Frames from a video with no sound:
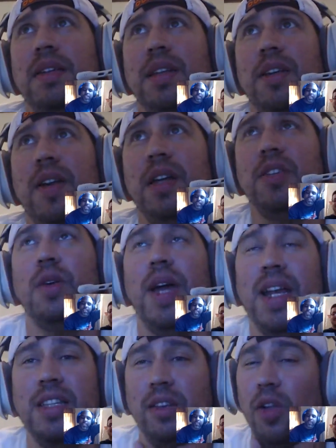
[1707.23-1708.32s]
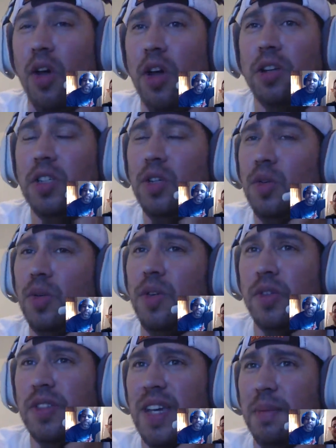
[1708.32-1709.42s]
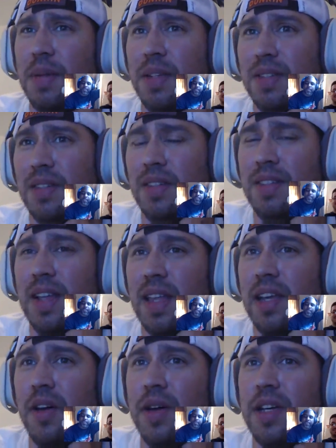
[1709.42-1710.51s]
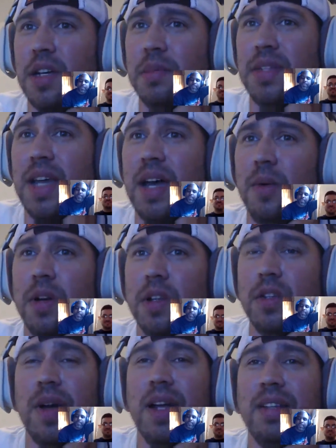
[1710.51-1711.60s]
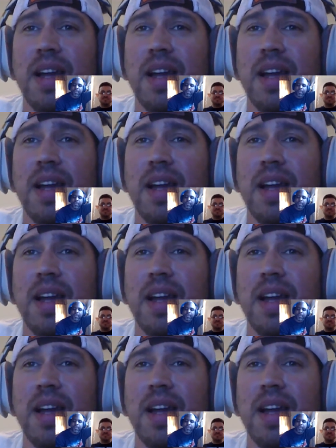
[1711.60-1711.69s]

it's like, all right, so, and it's long too. Those segments. It's not like, oh, he comes out 1 or 2 at a